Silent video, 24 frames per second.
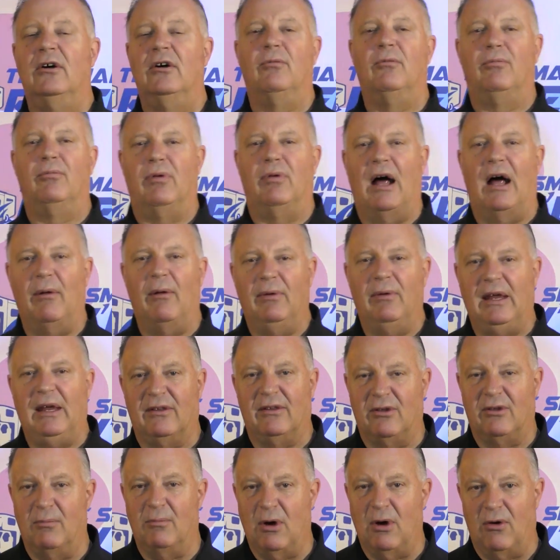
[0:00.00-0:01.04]
probably at
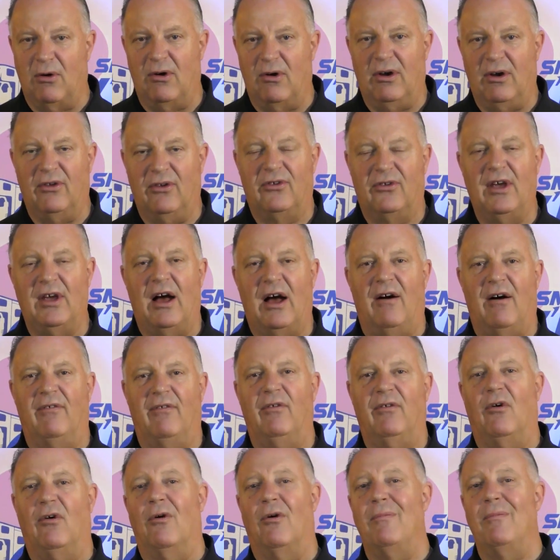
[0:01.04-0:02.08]
the motor itself,
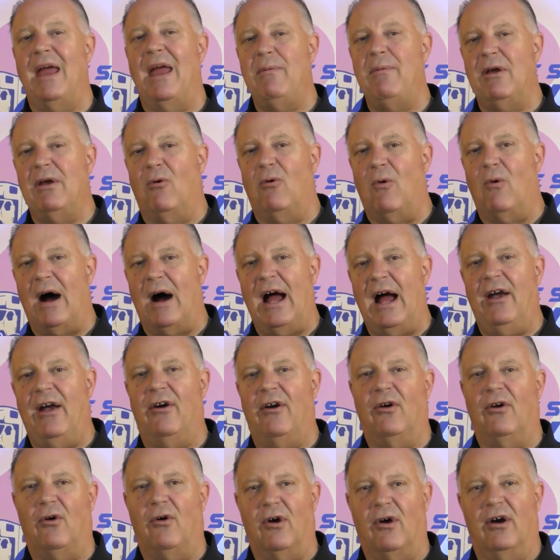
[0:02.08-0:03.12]
or maybe a wire
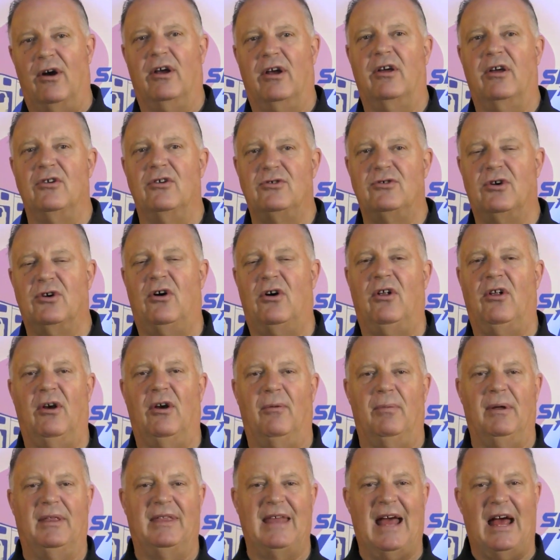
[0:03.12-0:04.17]
or a controller,
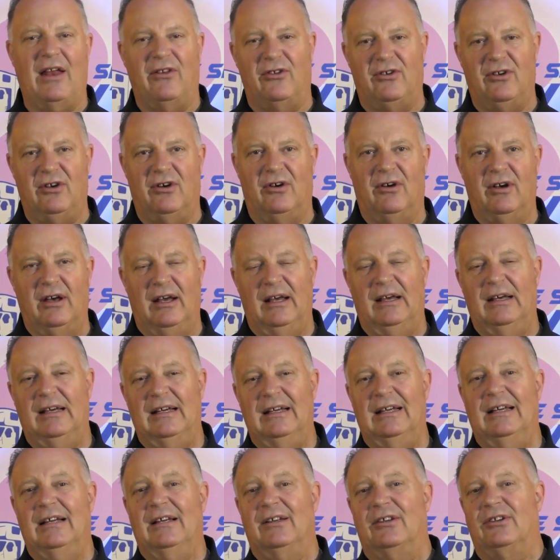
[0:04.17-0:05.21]
but that's your
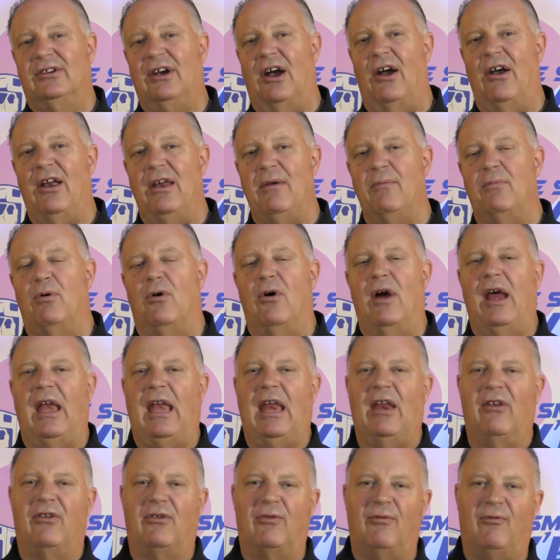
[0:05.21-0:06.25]
starting point.
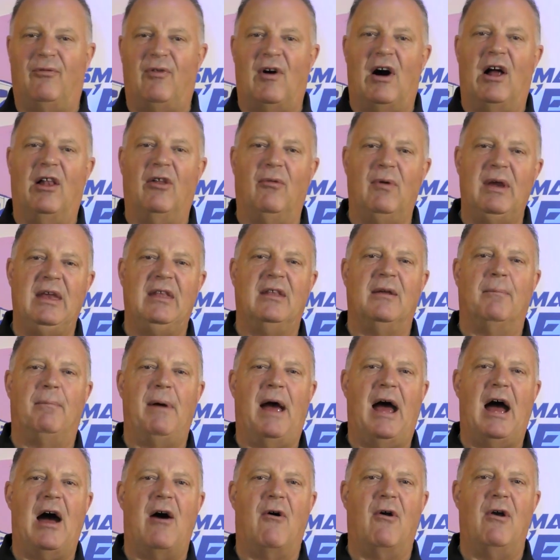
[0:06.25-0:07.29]
It's following the
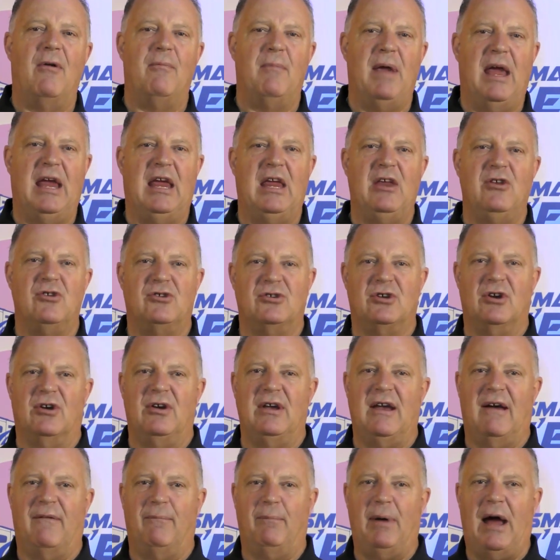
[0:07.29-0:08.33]
power and making sure you
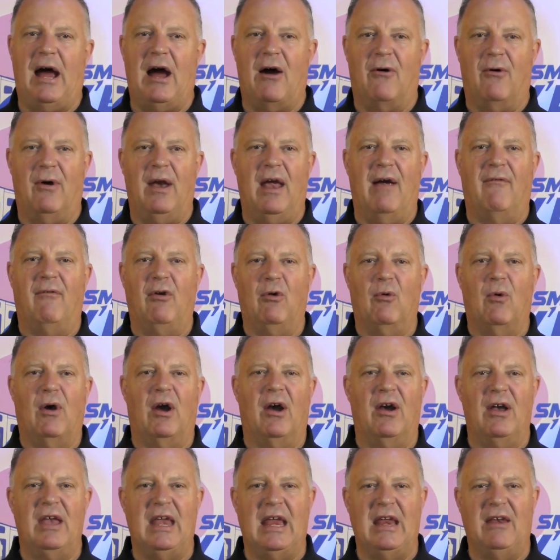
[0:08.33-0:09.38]
have power everywhere
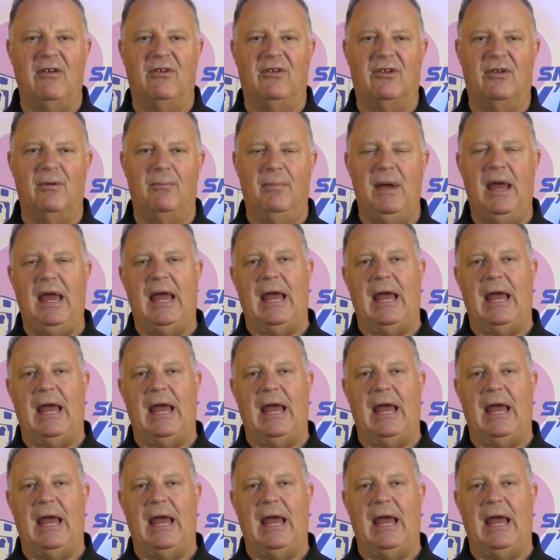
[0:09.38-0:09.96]
it needs to be.